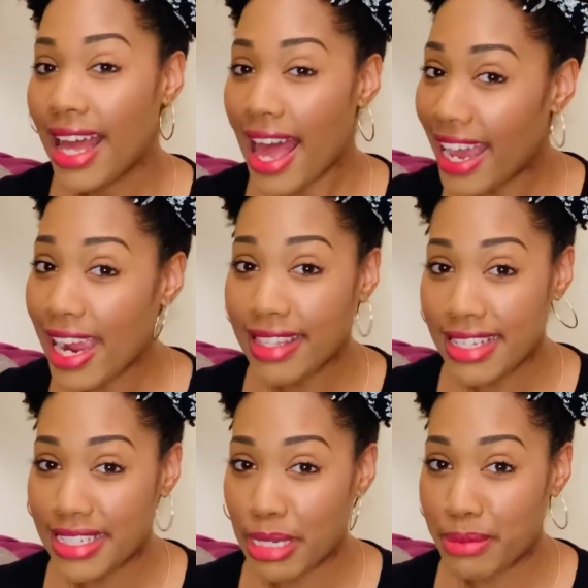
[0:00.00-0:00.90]
I got
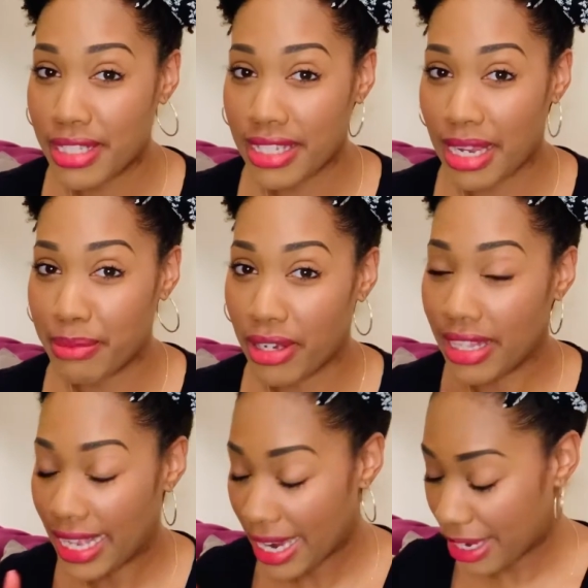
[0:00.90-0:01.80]
these names this time, y'all,
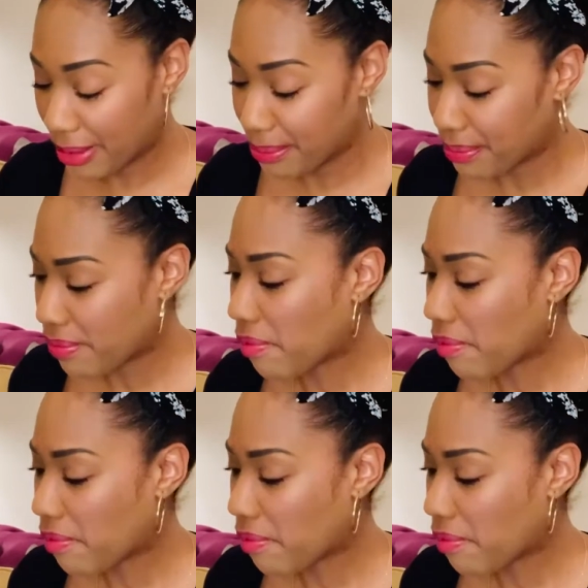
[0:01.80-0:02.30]
I got them,